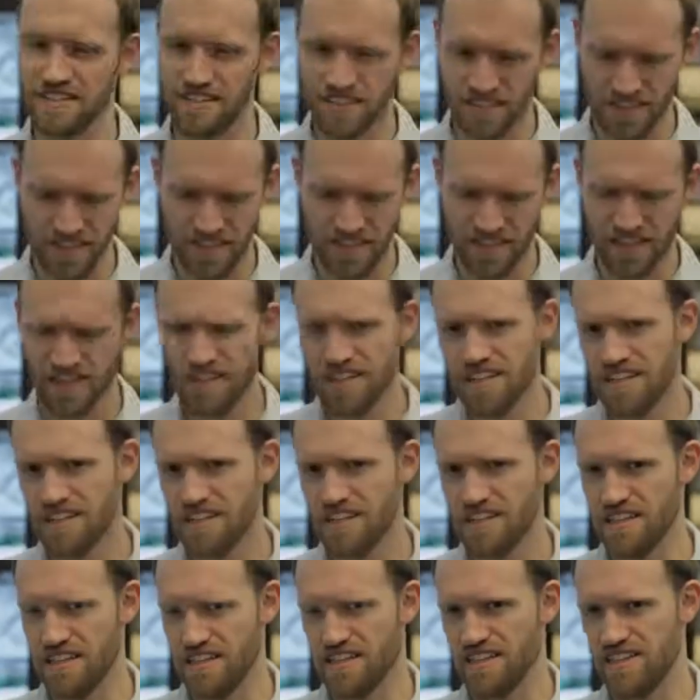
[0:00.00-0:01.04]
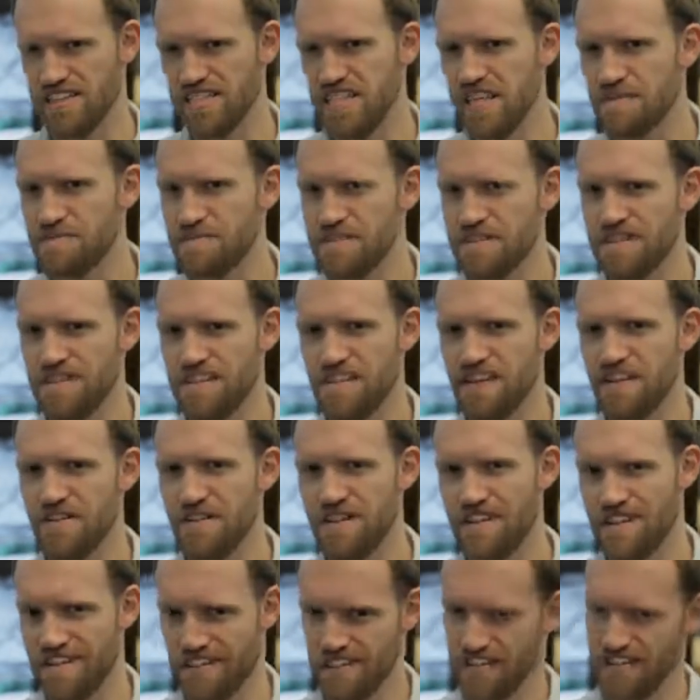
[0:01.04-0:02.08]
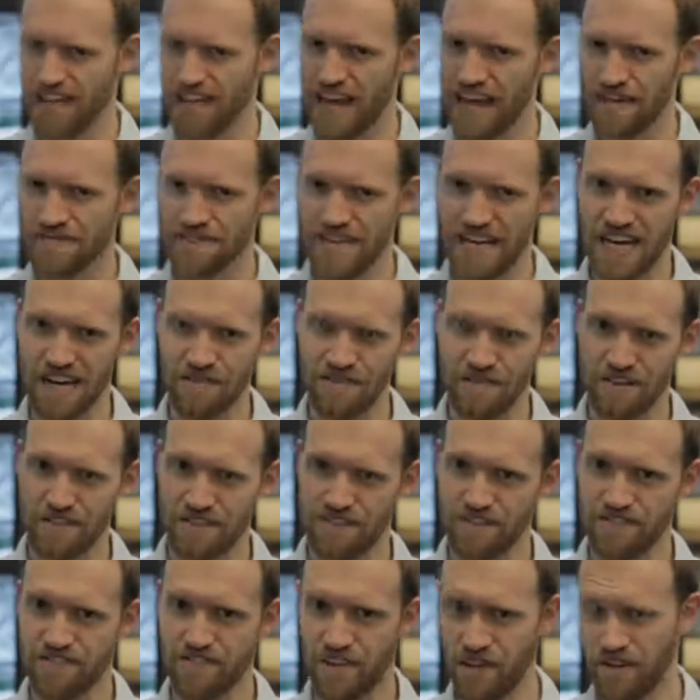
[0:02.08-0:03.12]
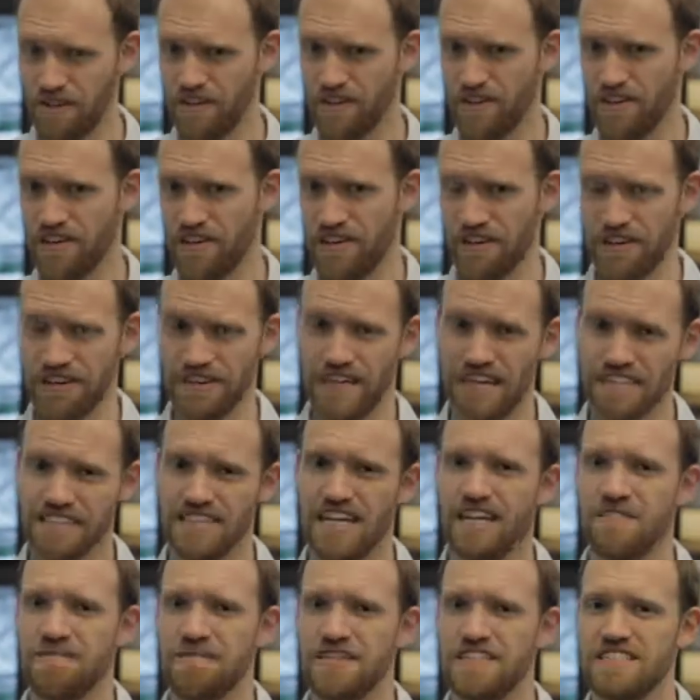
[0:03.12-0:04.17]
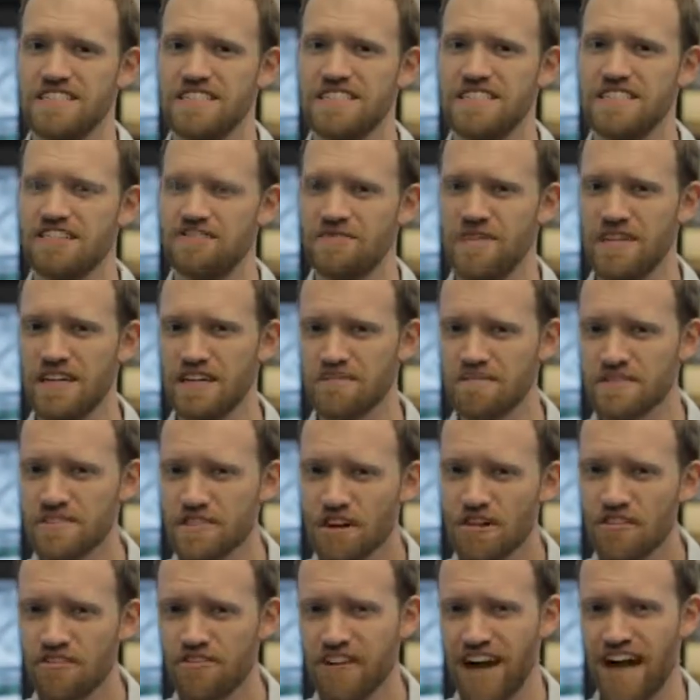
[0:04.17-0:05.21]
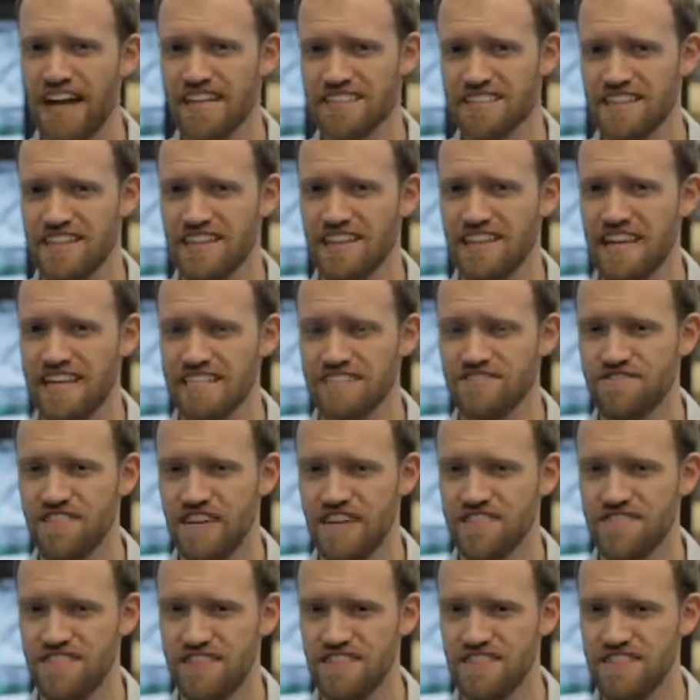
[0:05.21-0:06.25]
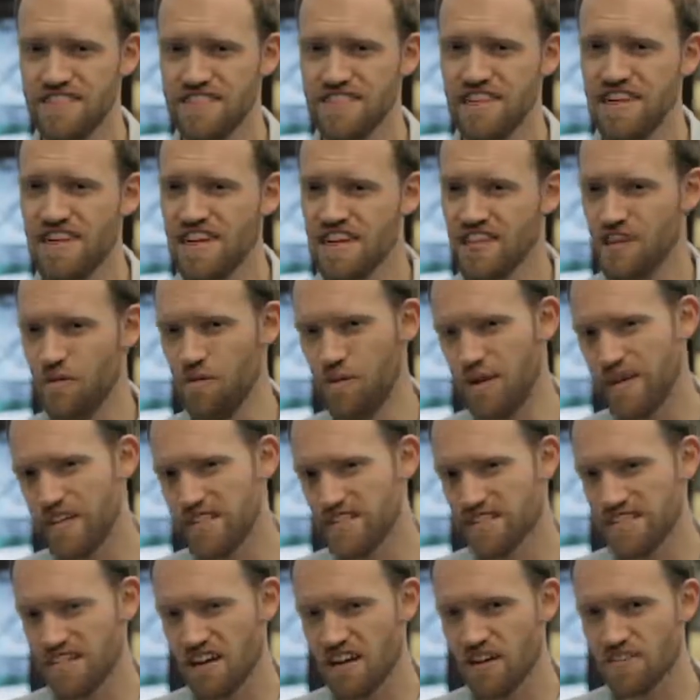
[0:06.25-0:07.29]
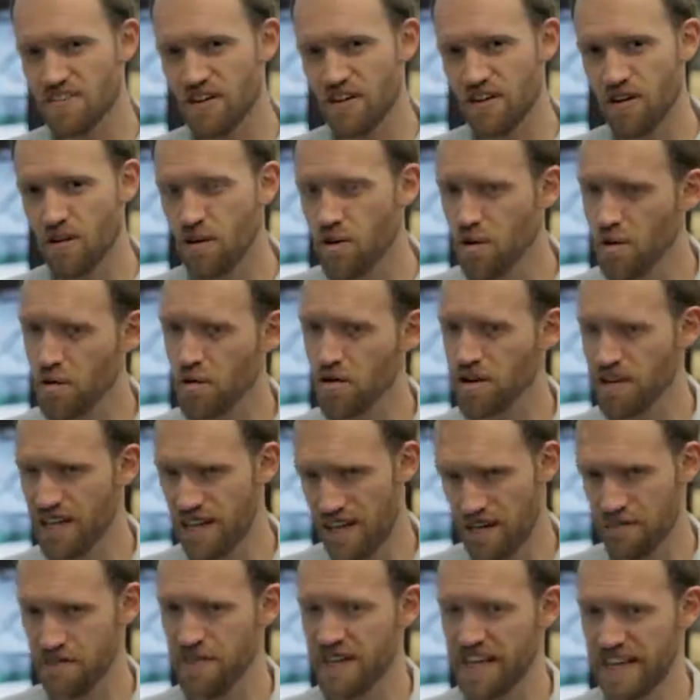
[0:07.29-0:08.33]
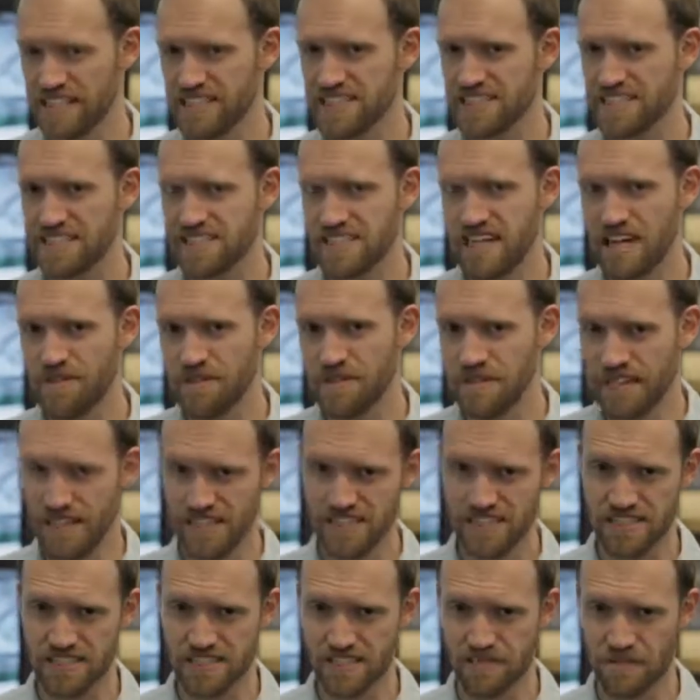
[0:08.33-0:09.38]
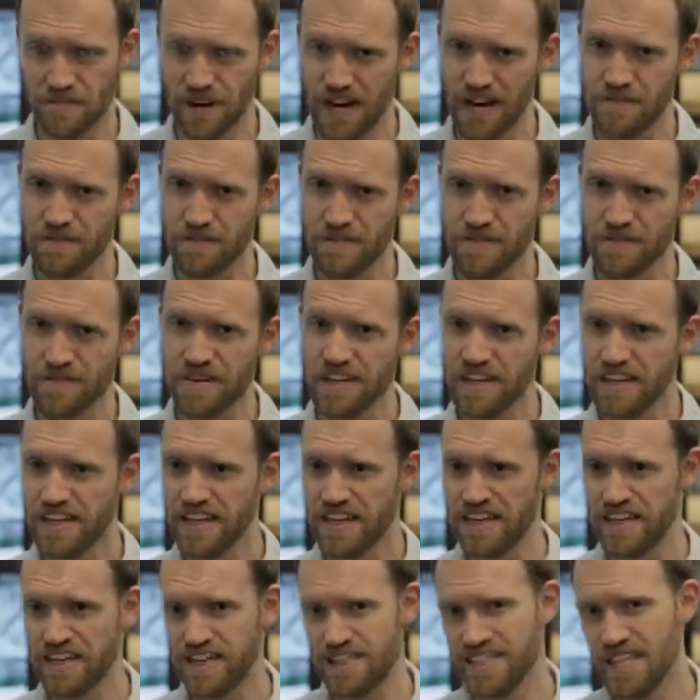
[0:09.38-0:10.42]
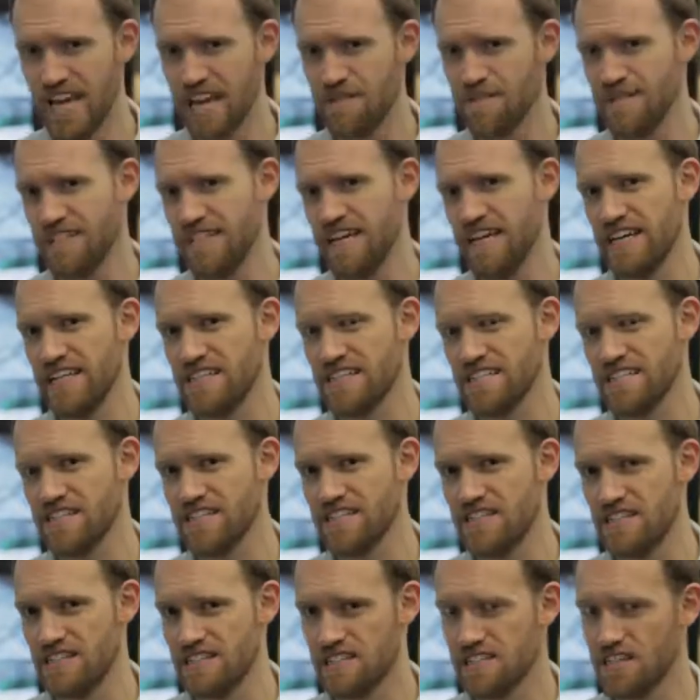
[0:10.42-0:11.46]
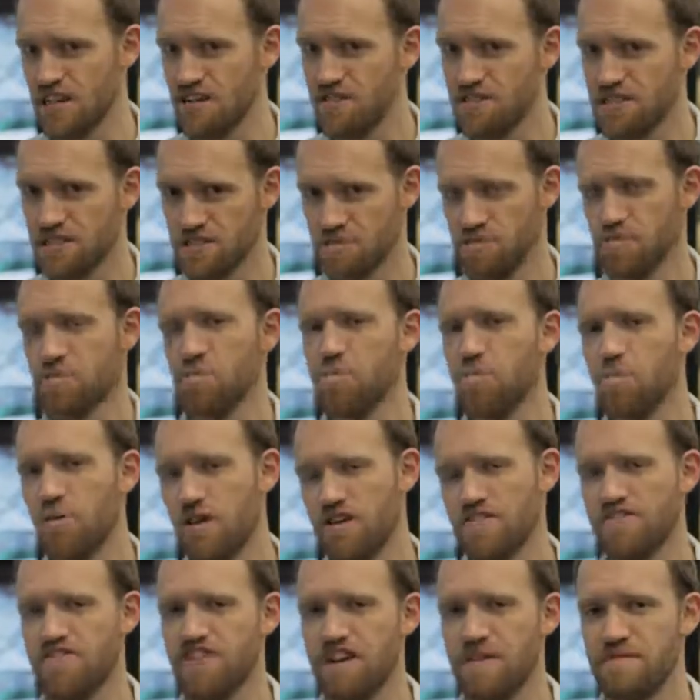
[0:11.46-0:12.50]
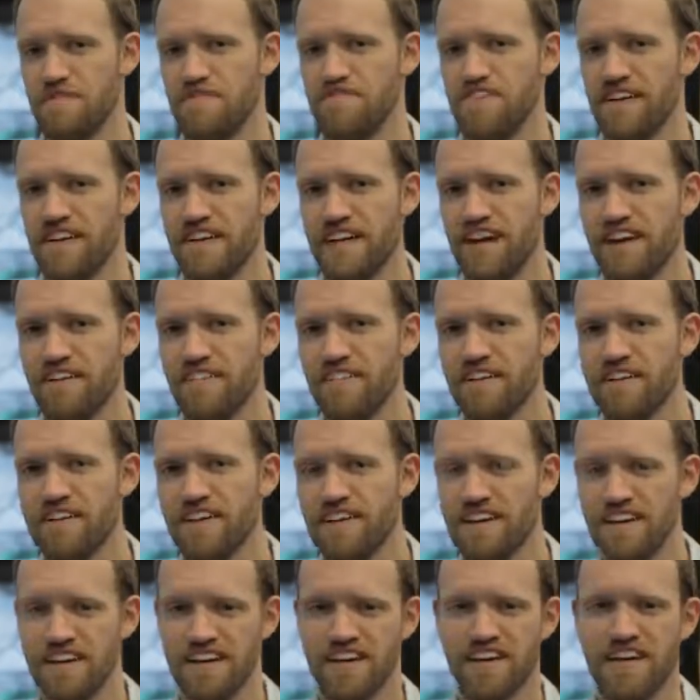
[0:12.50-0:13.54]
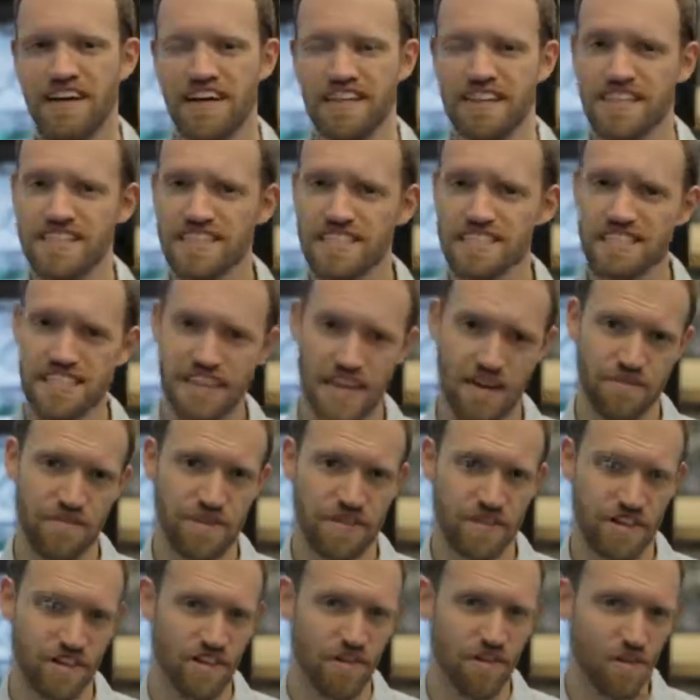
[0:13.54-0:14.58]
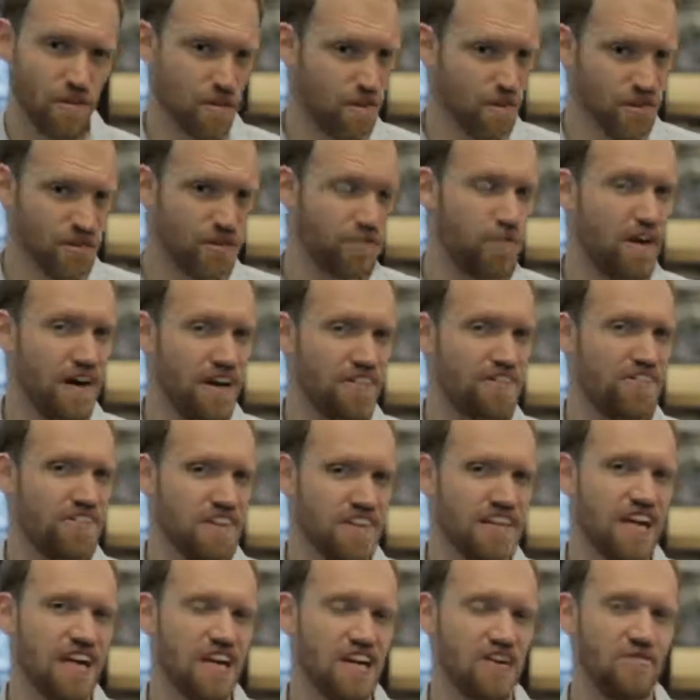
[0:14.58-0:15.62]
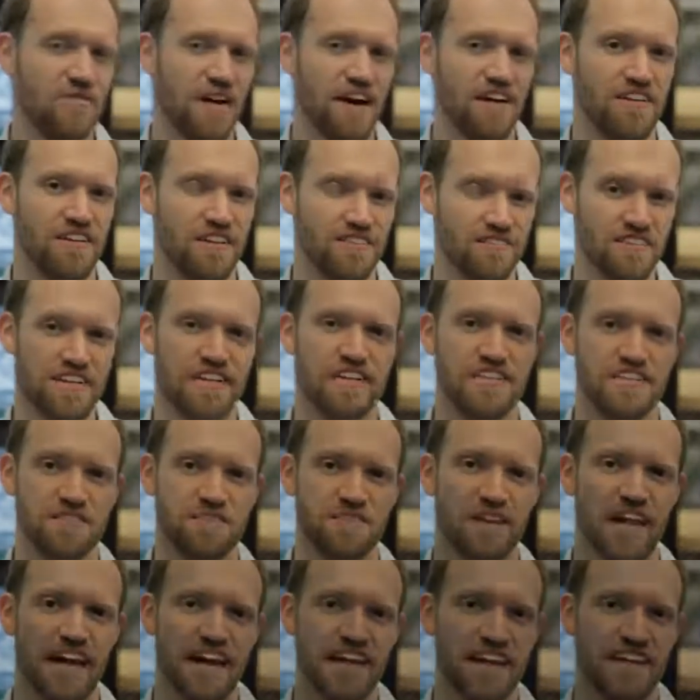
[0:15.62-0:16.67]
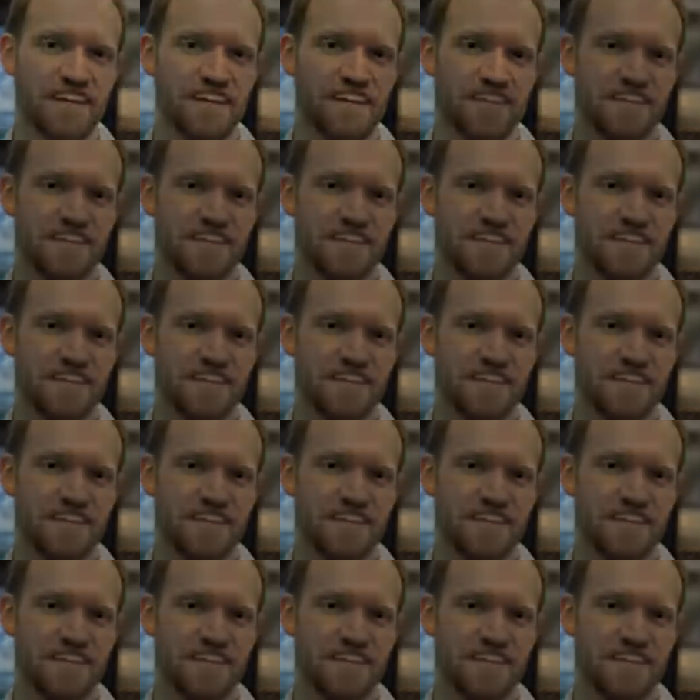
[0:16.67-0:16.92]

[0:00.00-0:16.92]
So the, the chips that go into laptop, your phone, or your desktop P C have become so fast in the last five years that we can solve a whole complex computational problem in the time it takes to show just one frame of video. And this has enabled a whole new way of thinking about three D display.